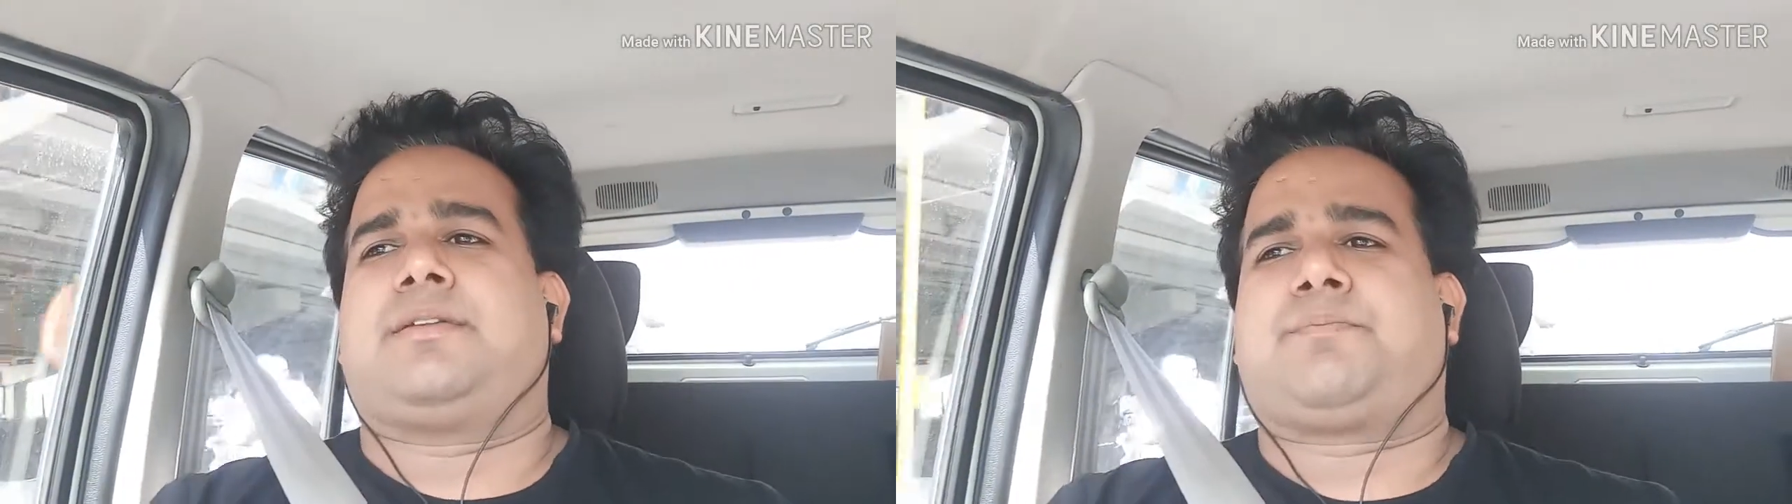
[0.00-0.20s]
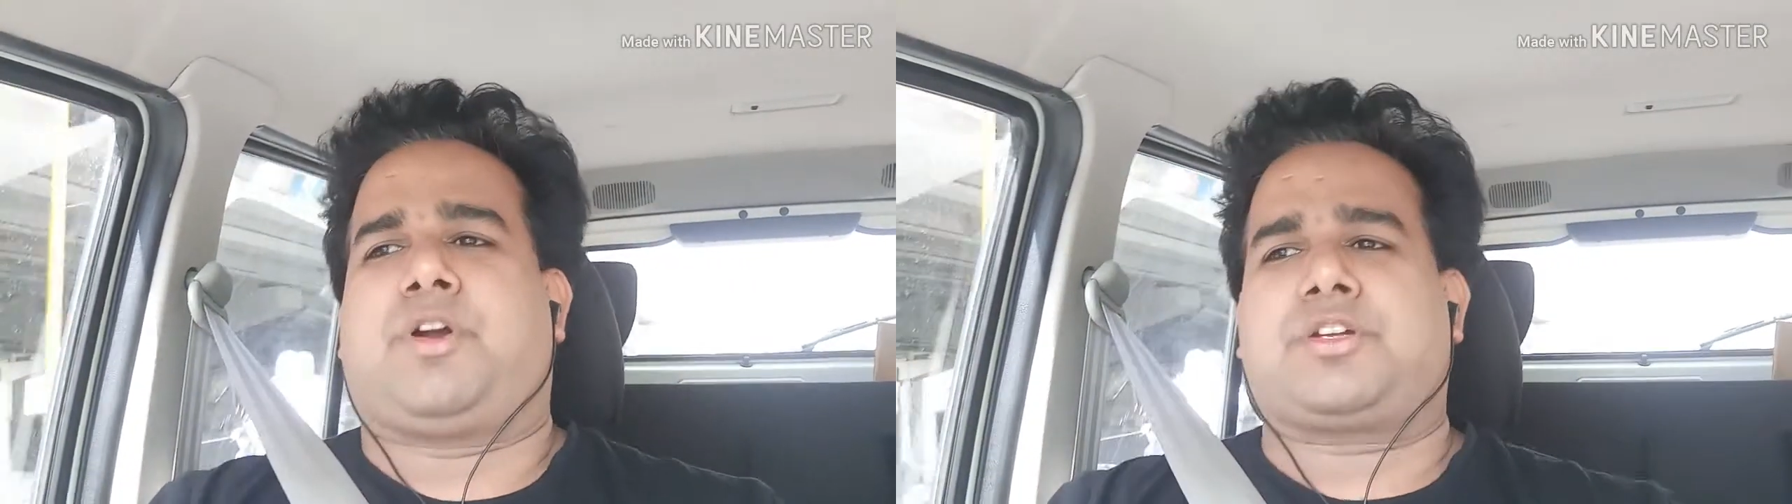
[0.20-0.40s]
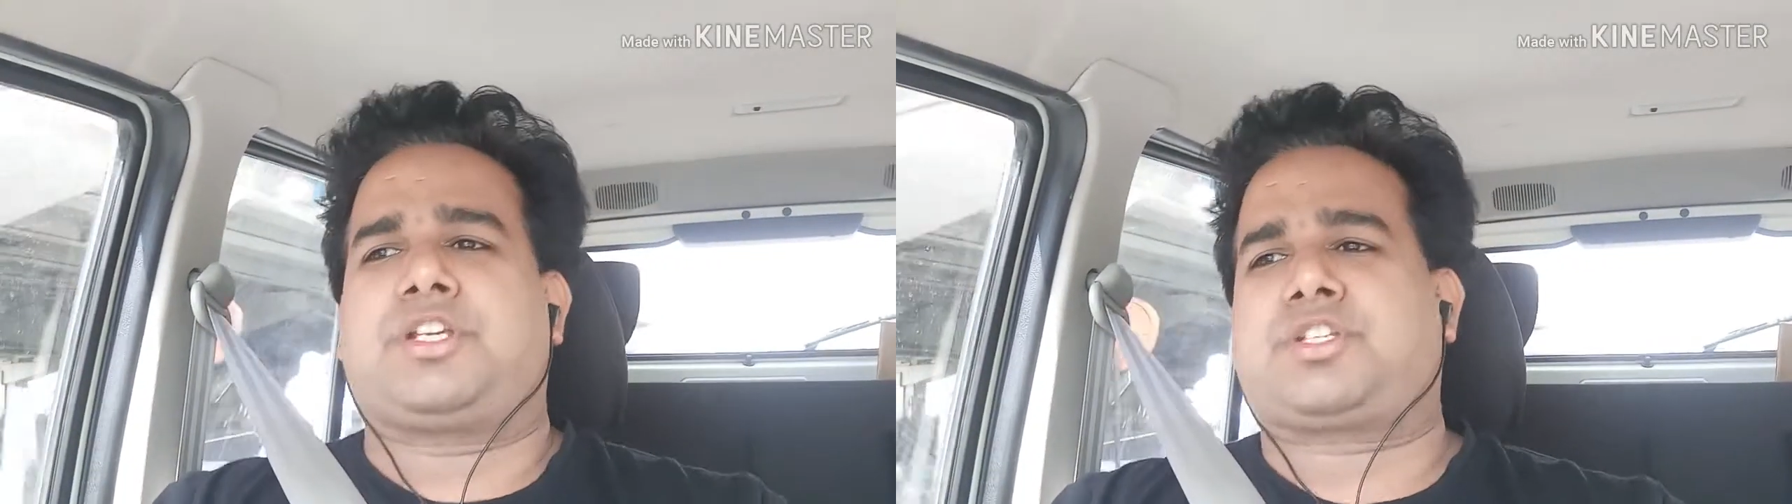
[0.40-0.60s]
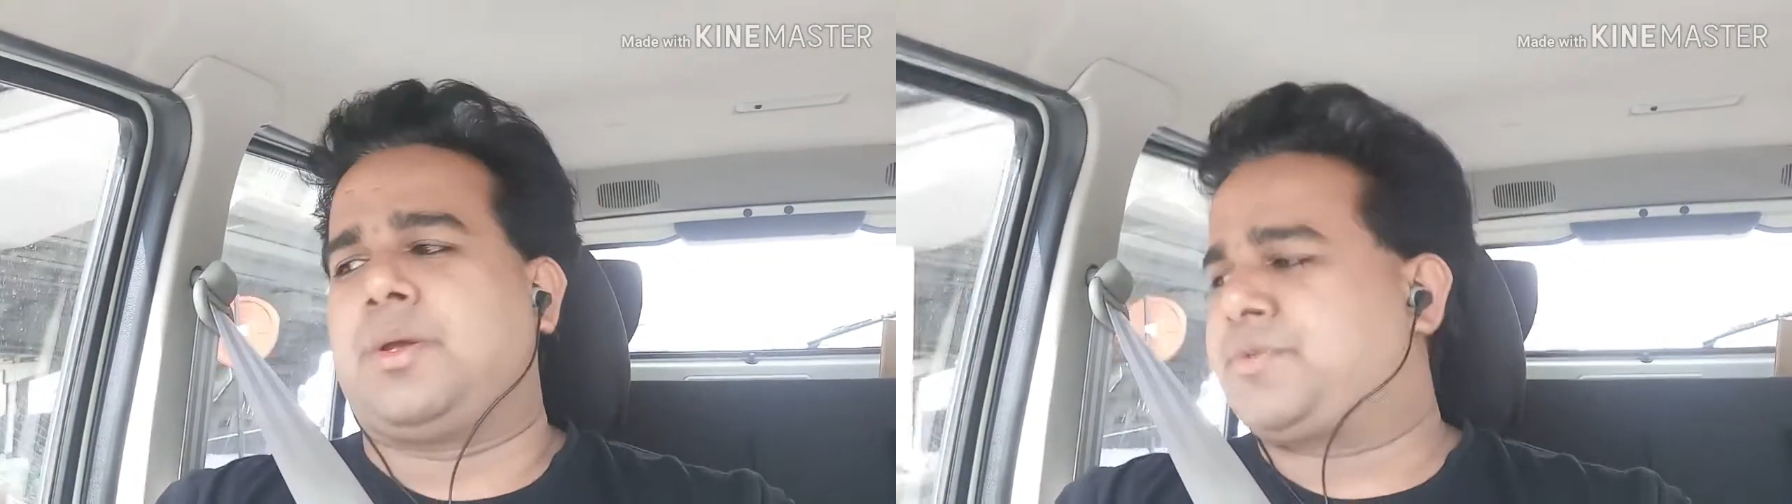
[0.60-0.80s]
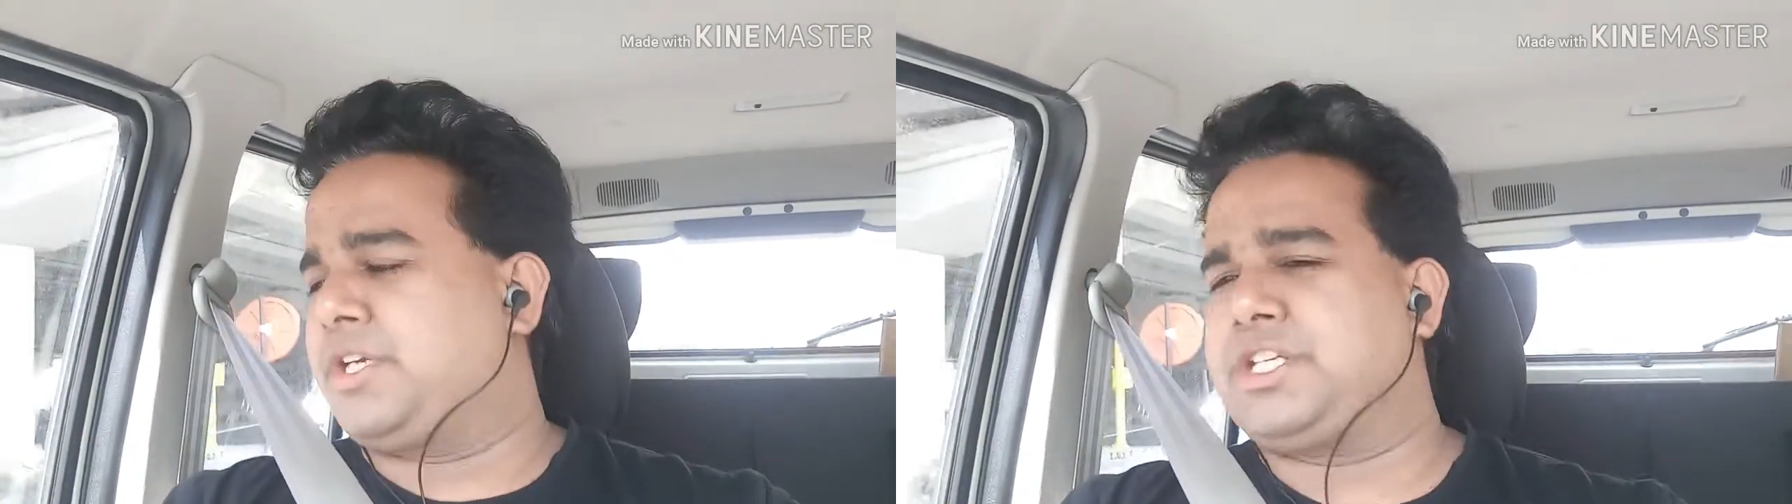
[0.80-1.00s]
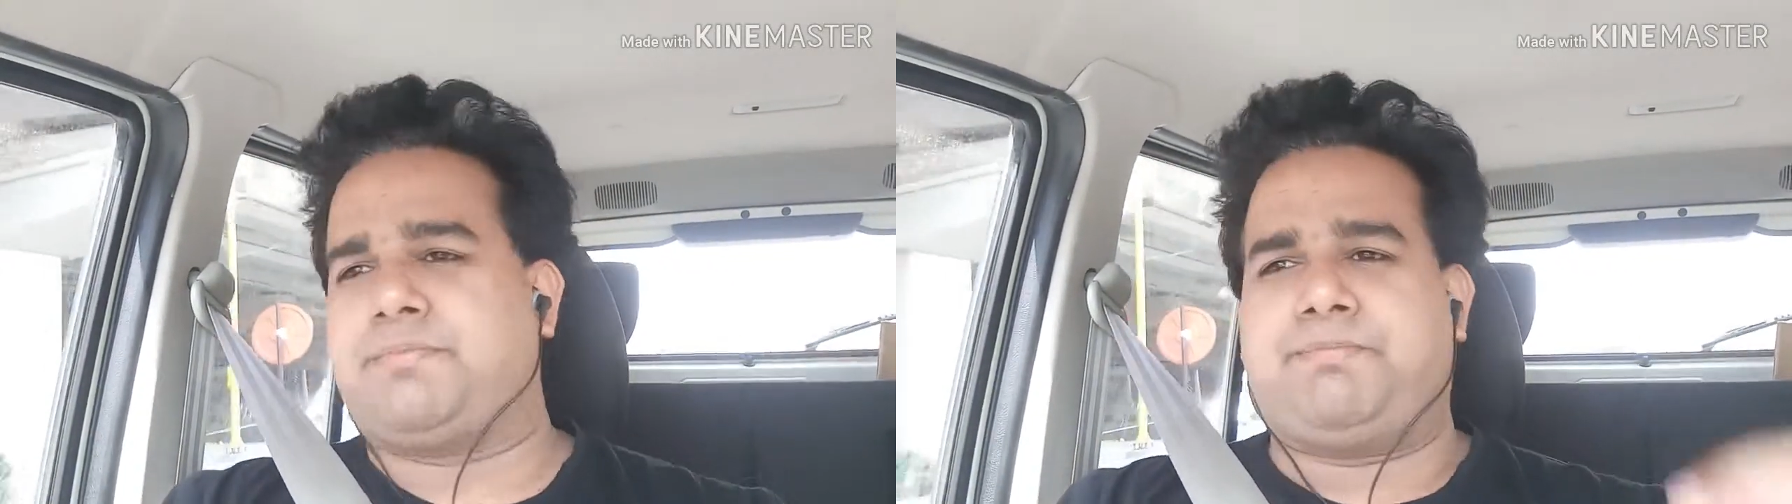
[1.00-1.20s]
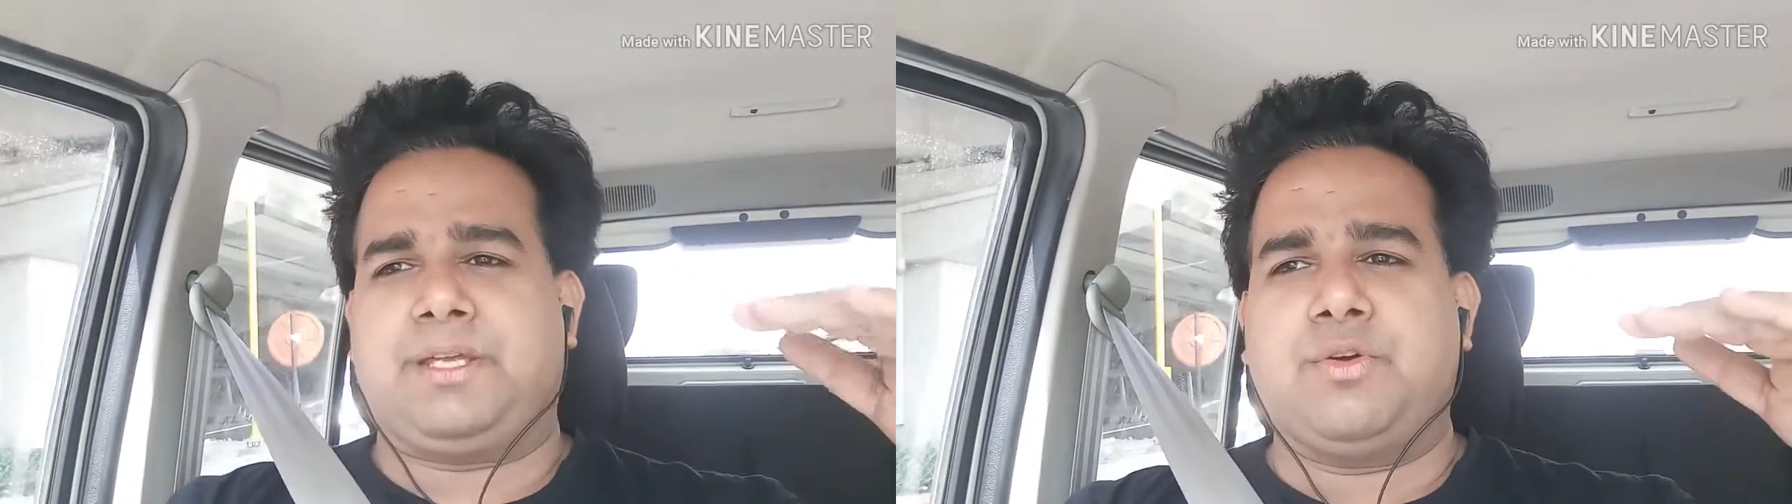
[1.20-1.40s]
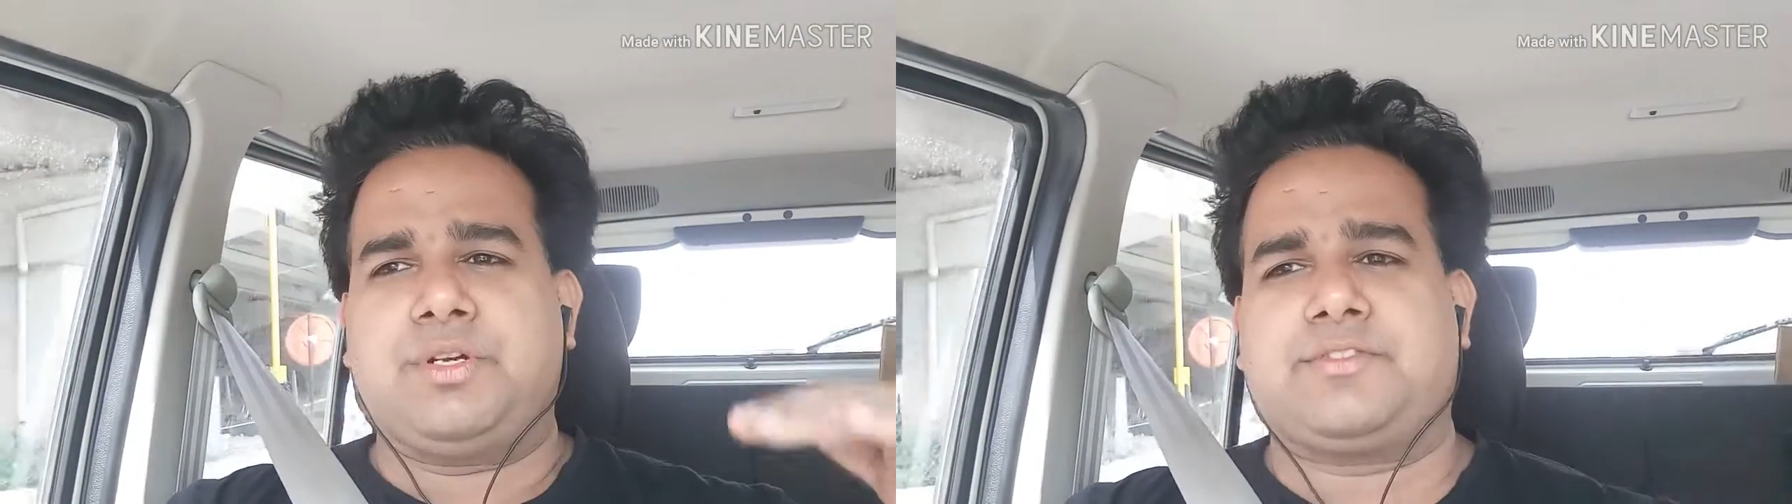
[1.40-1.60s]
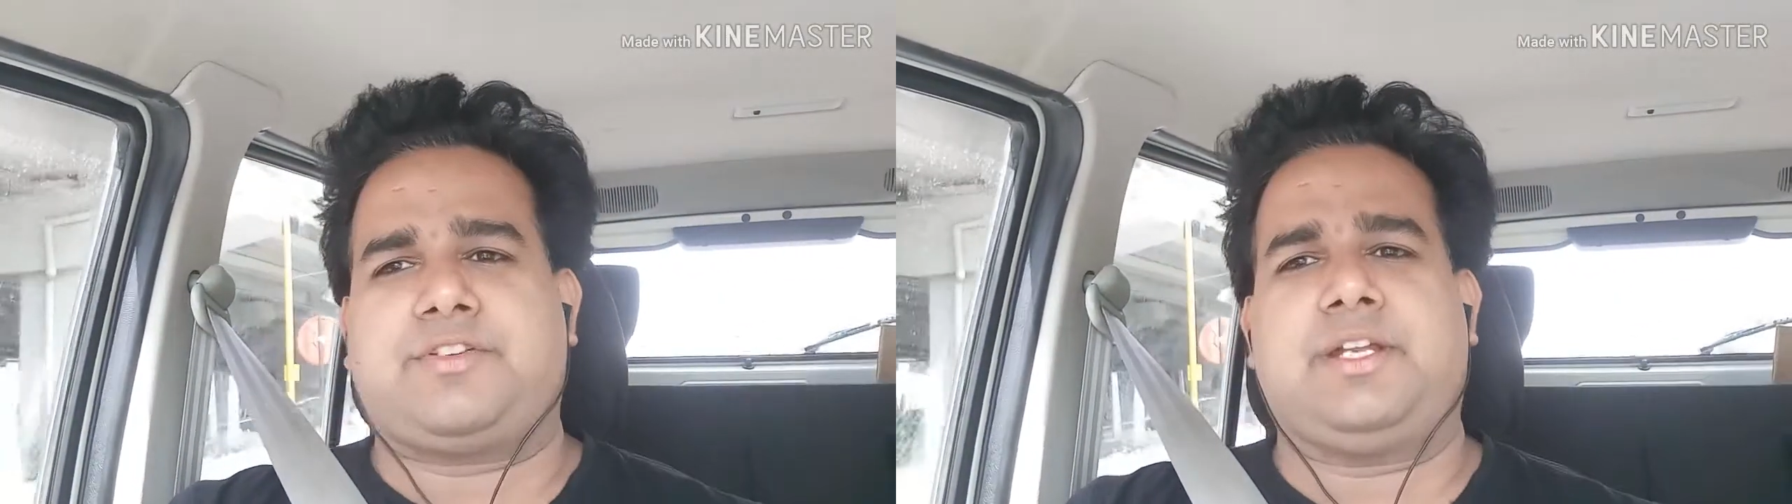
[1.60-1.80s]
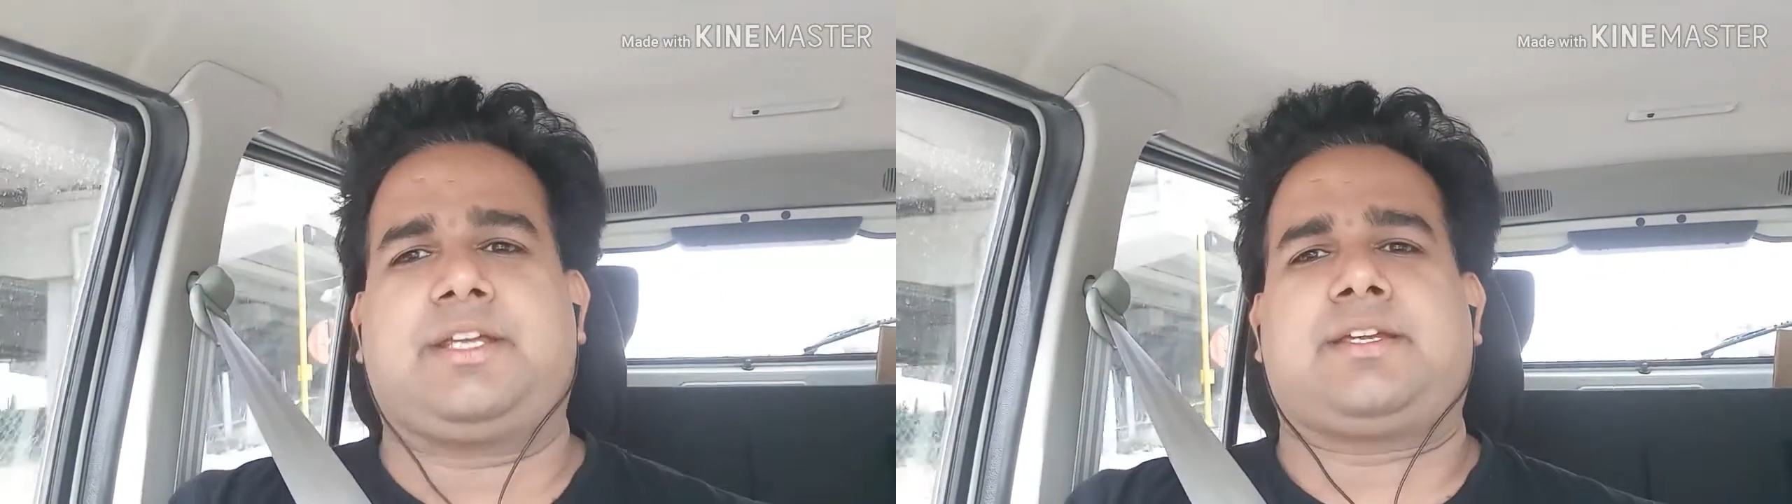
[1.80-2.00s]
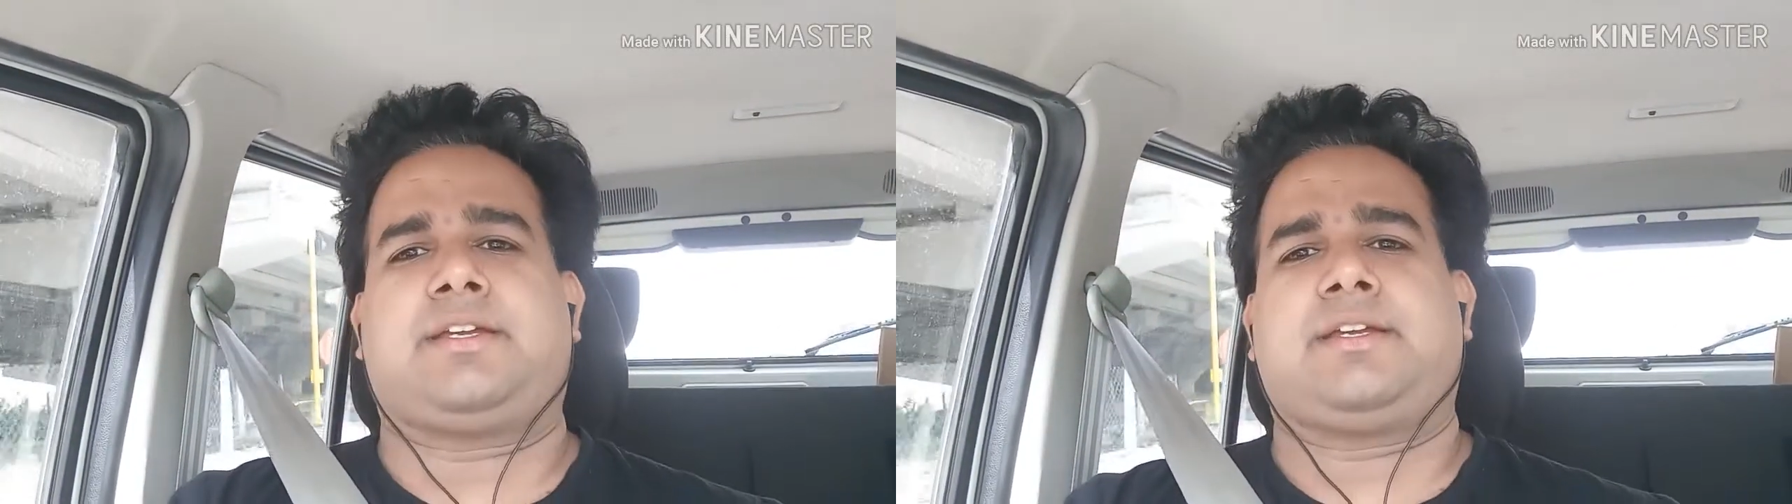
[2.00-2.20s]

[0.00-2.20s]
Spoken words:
product description is beautifully